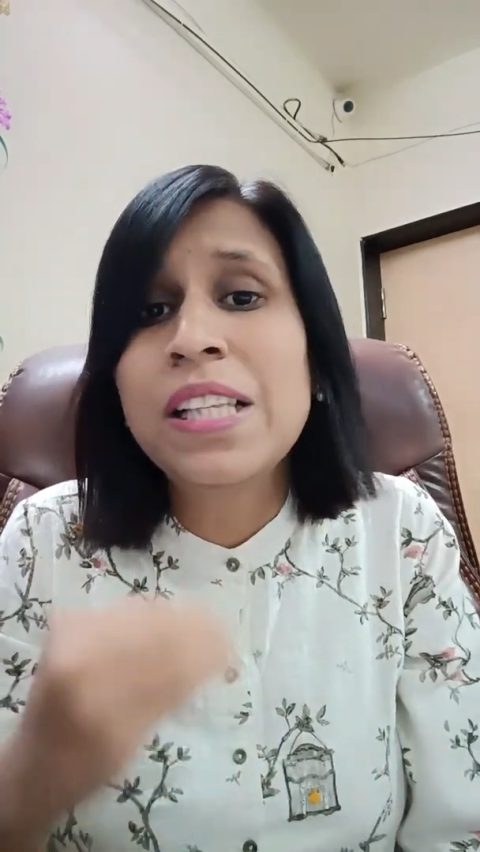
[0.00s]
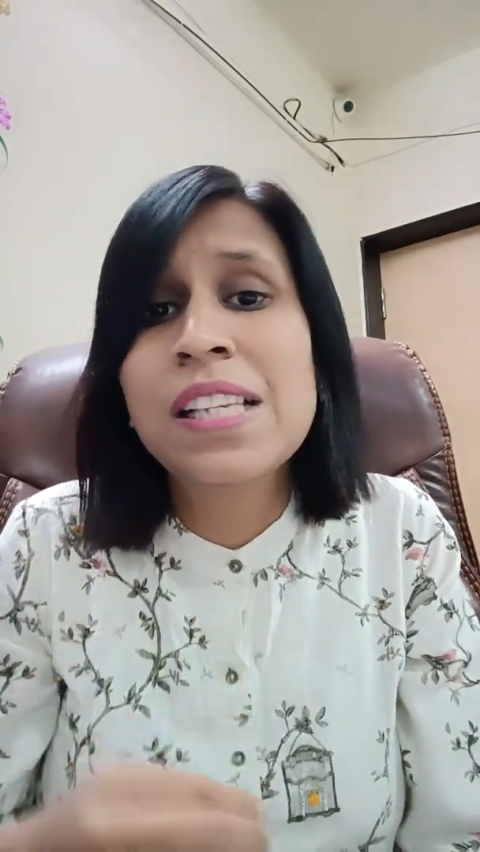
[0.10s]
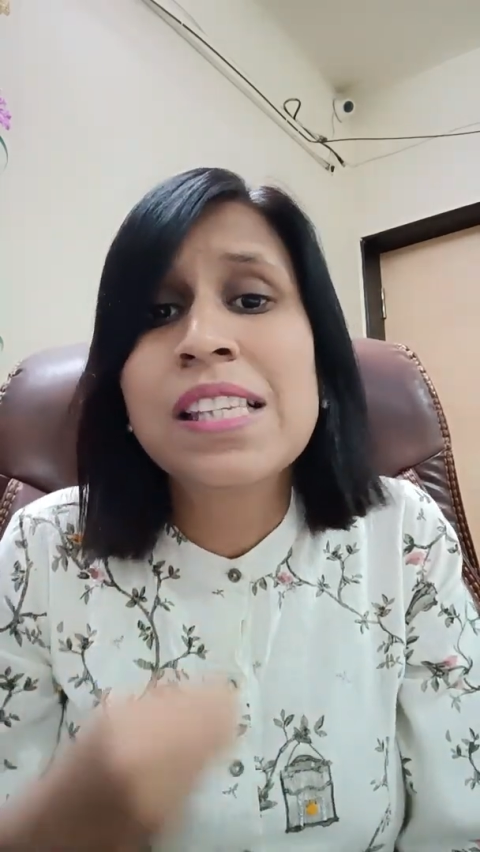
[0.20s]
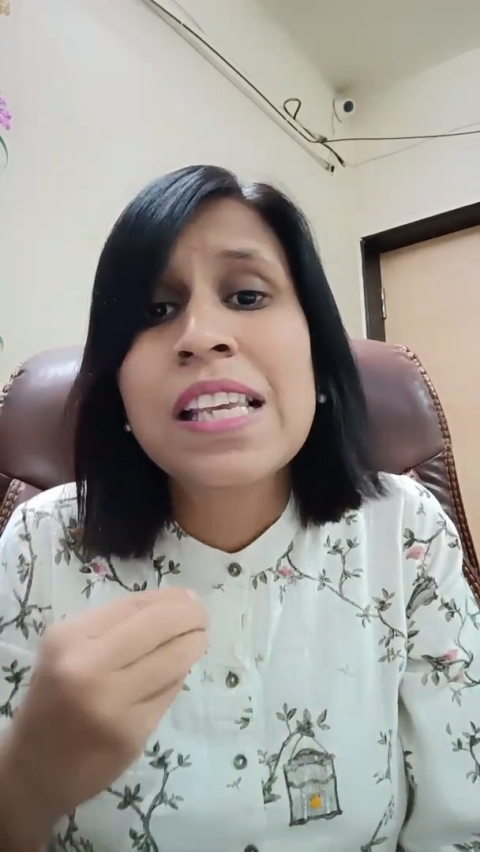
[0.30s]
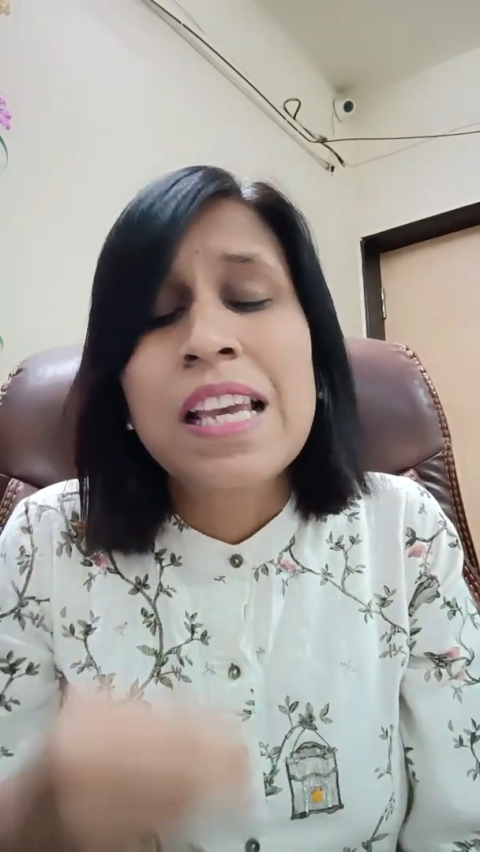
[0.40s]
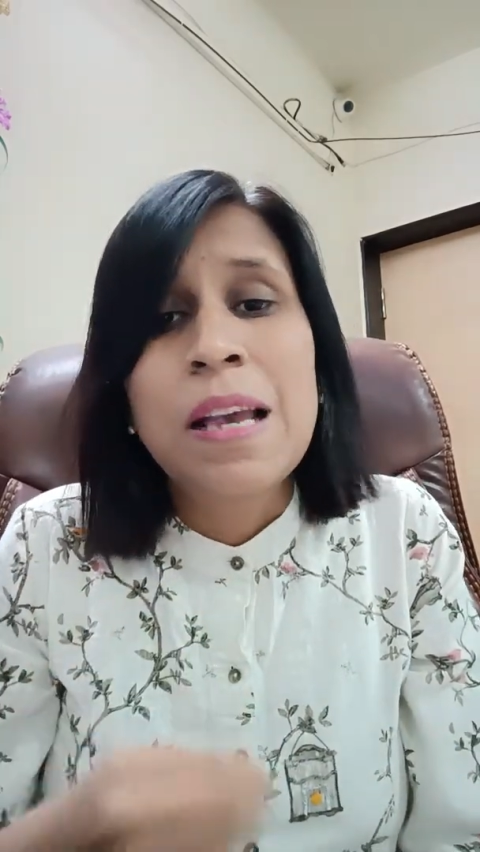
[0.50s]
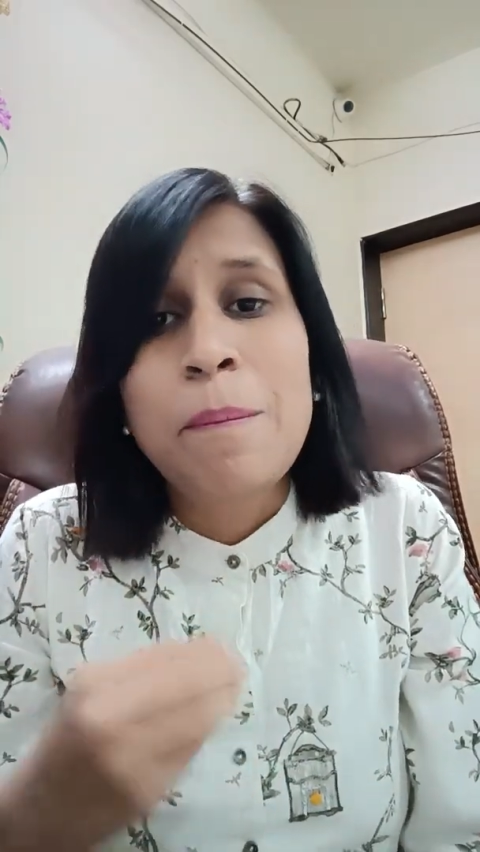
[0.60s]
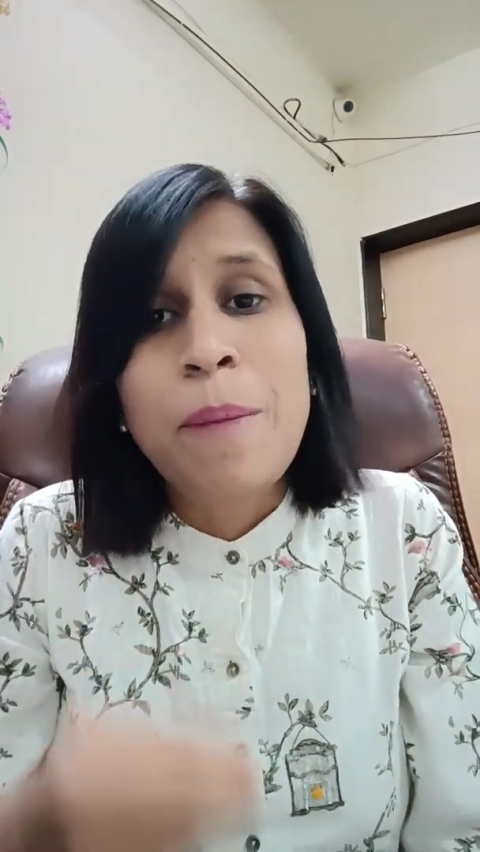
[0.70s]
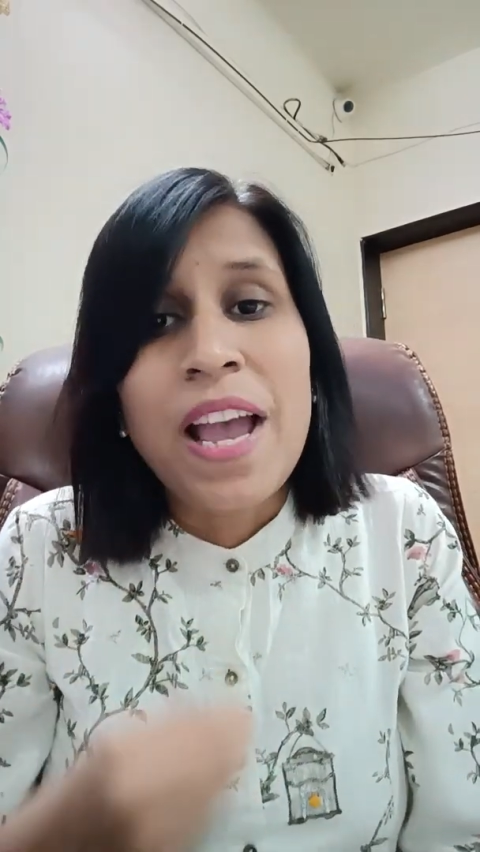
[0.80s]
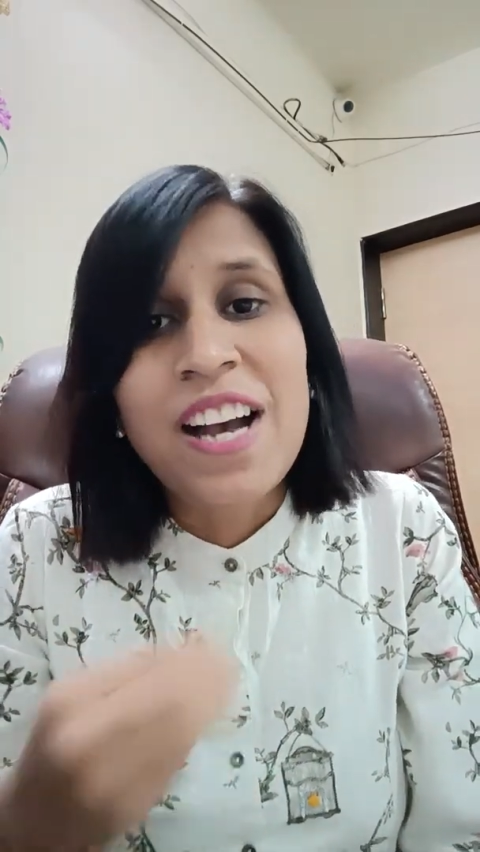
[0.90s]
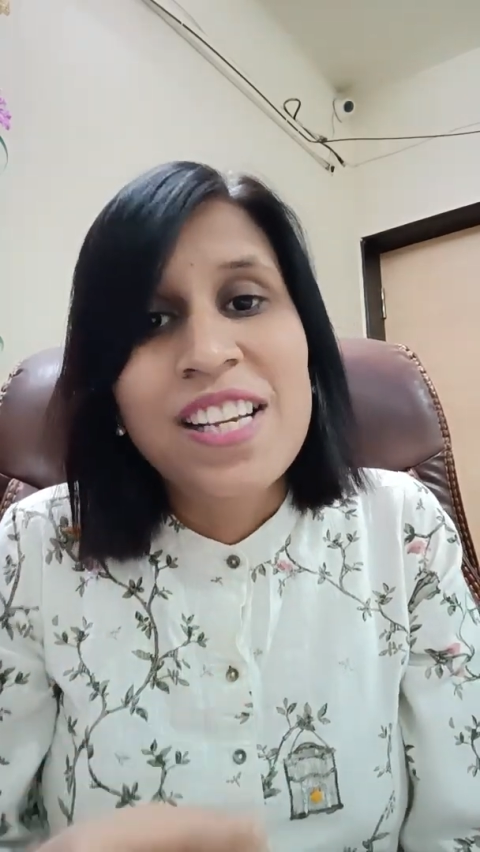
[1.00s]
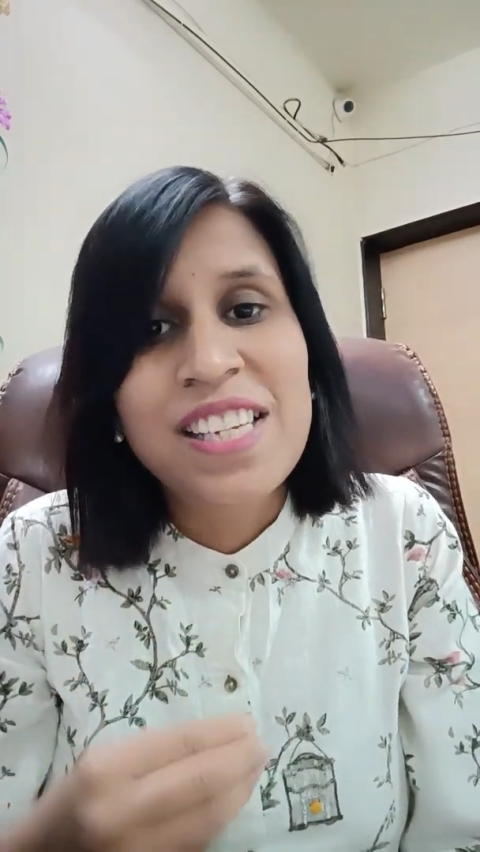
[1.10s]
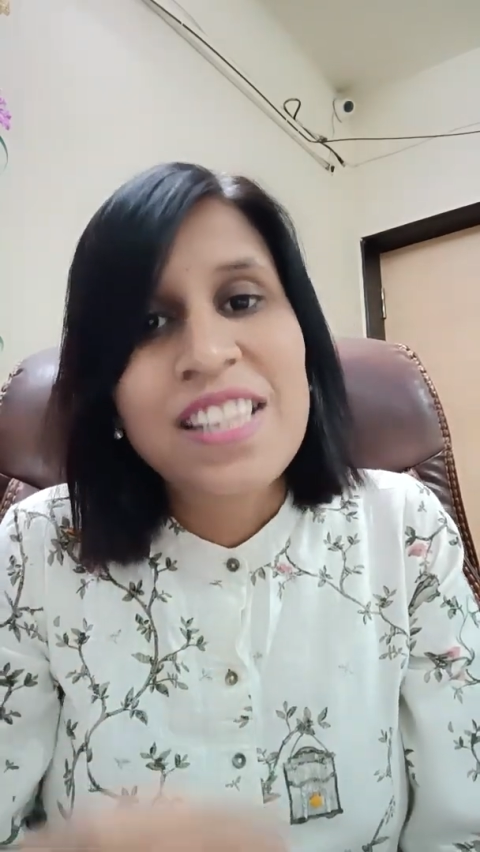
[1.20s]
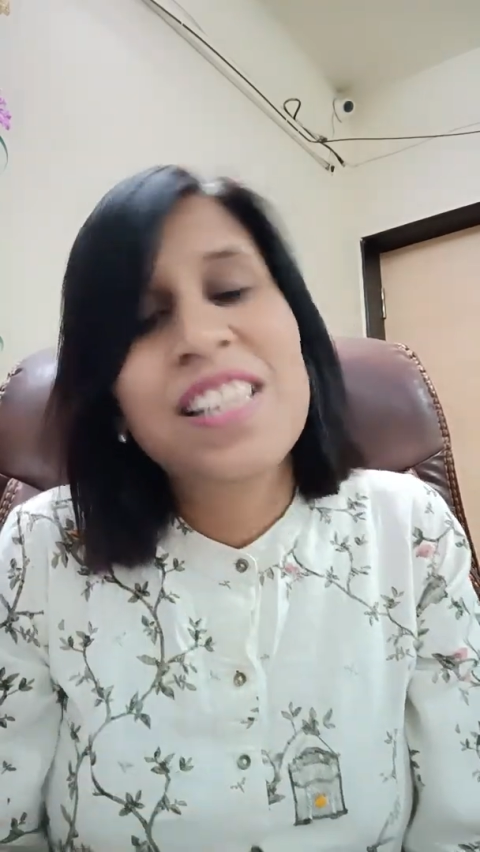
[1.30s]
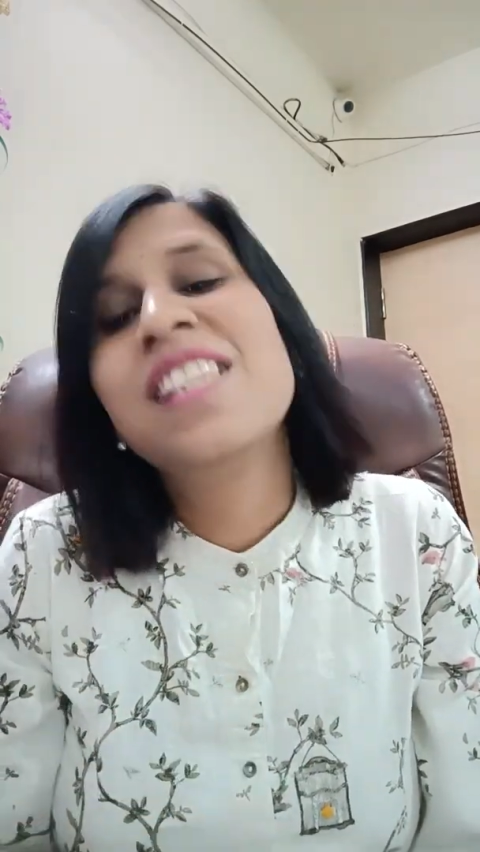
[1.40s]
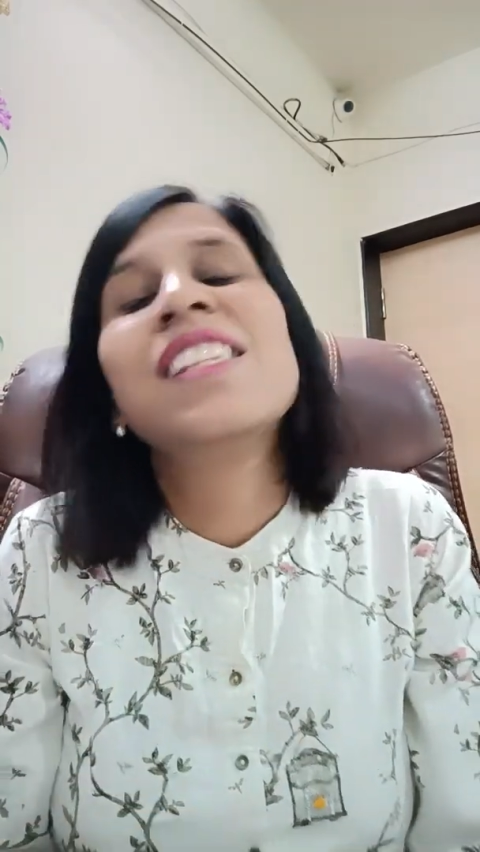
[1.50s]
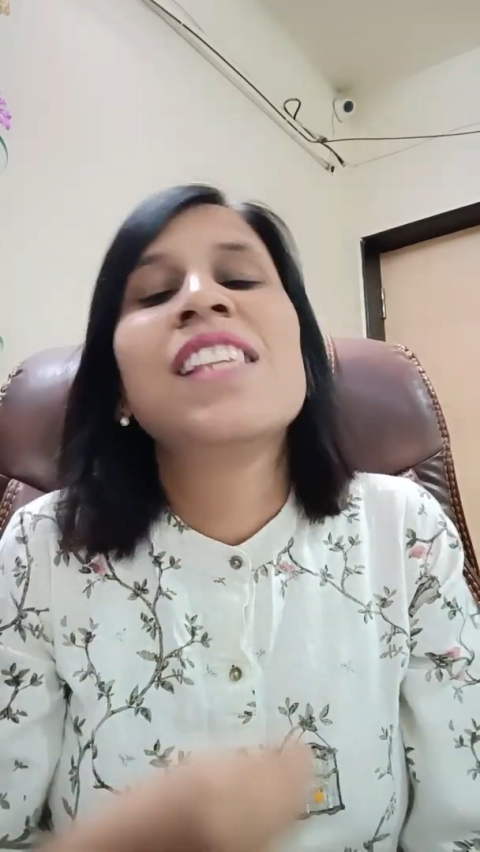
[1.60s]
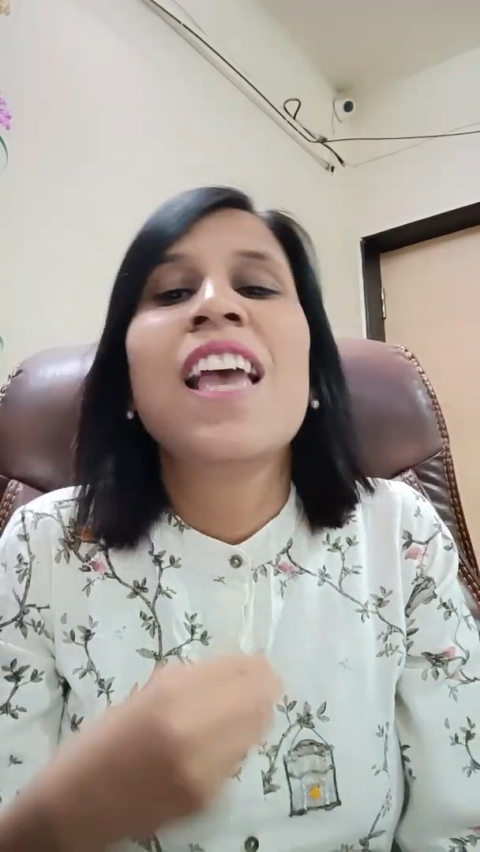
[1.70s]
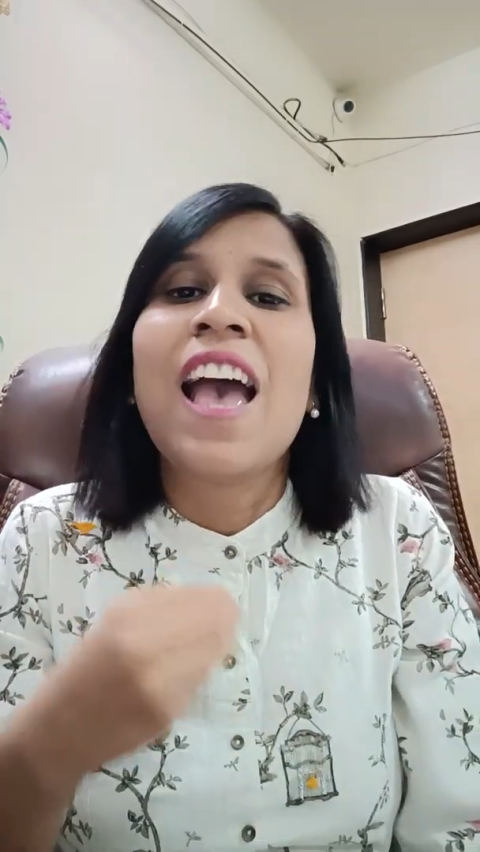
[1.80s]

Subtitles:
this by hearting this,